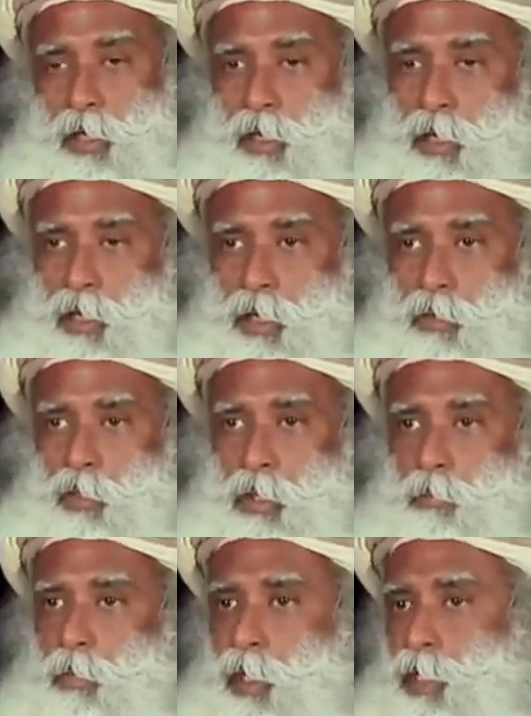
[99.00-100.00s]
color in
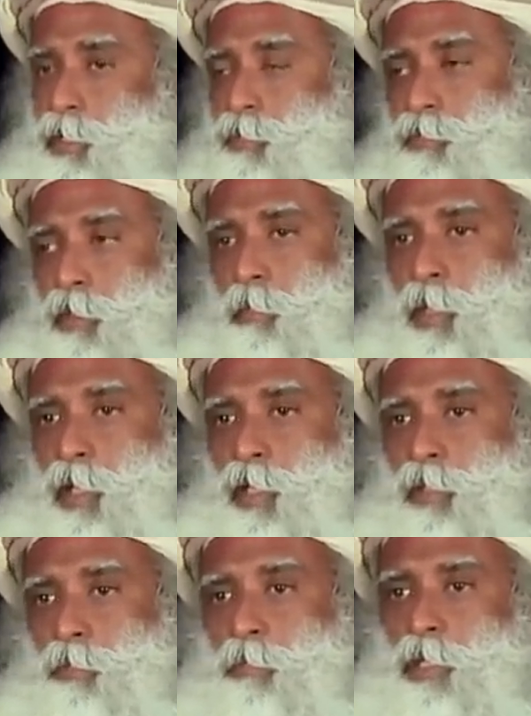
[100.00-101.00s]
one place, form in
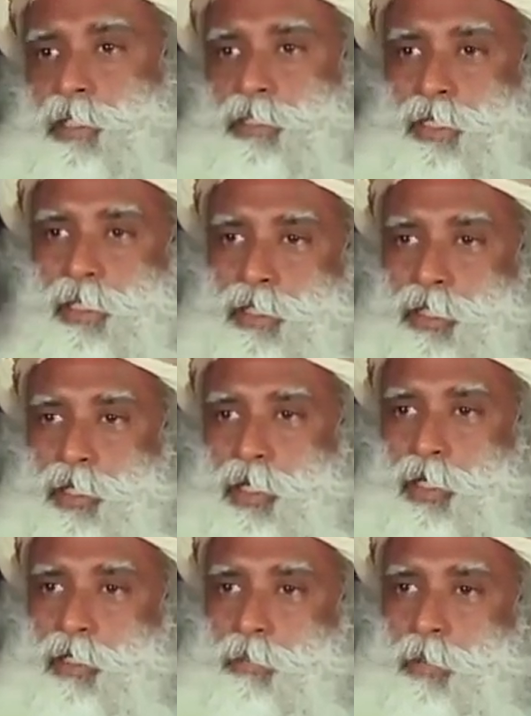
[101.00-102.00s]
another place, texture in
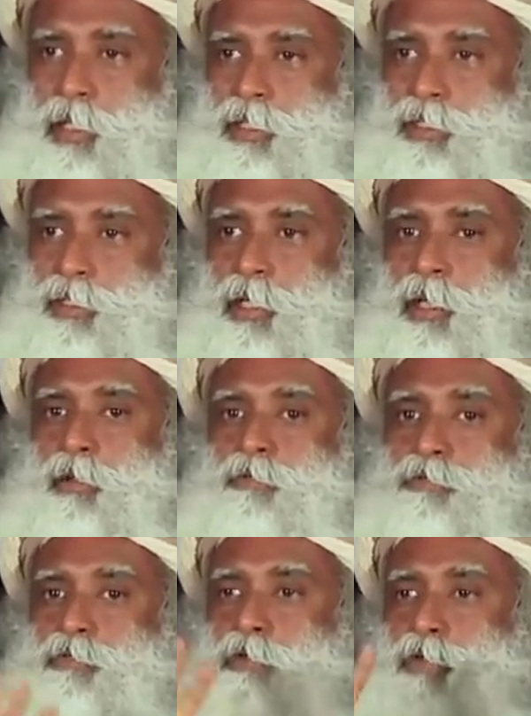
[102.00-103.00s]
another place.
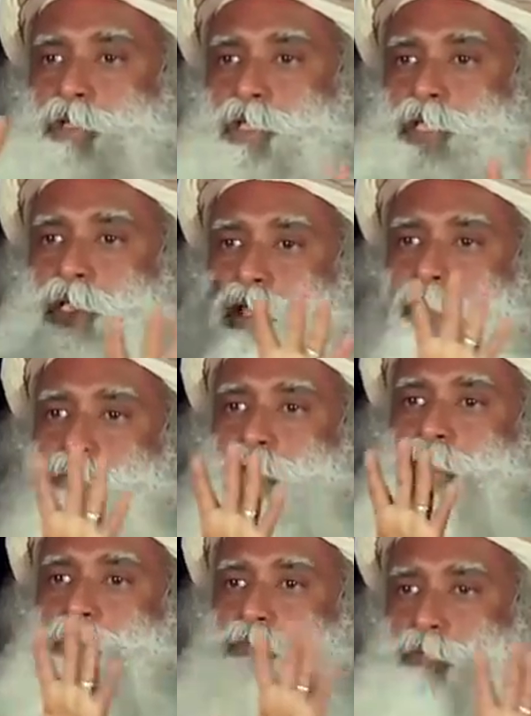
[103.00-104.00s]
14
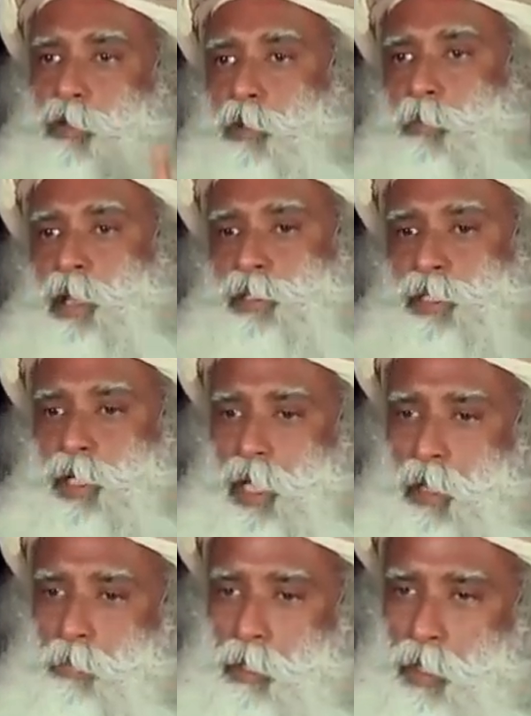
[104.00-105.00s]
different formats are
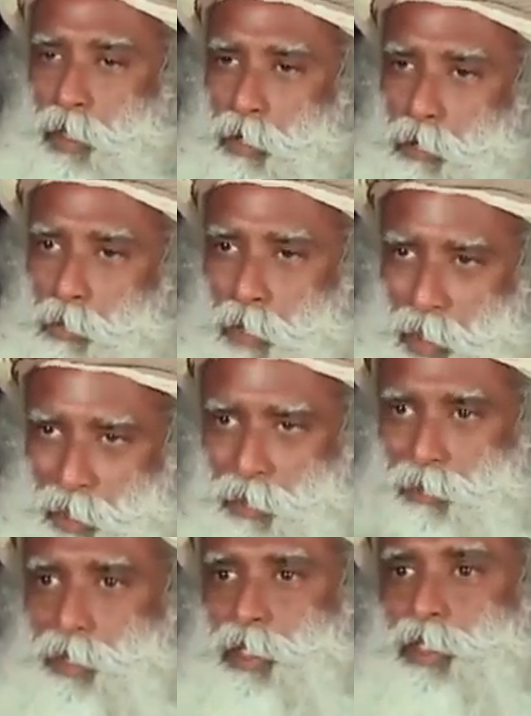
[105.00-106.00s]
happening in your brain
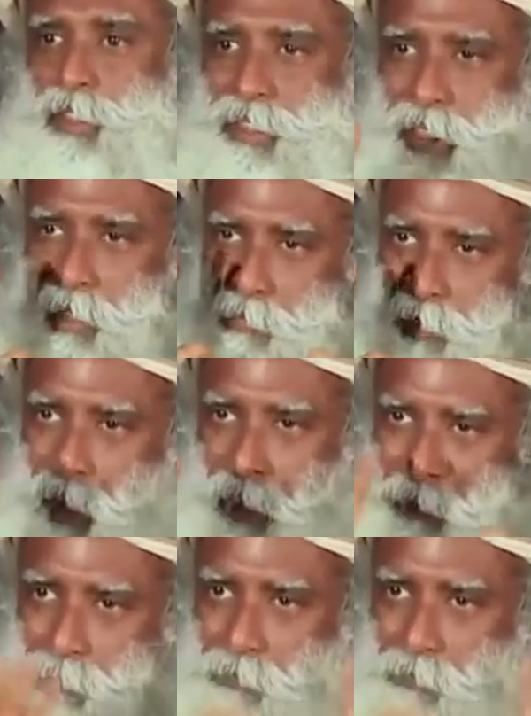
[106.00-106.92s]
at the same time.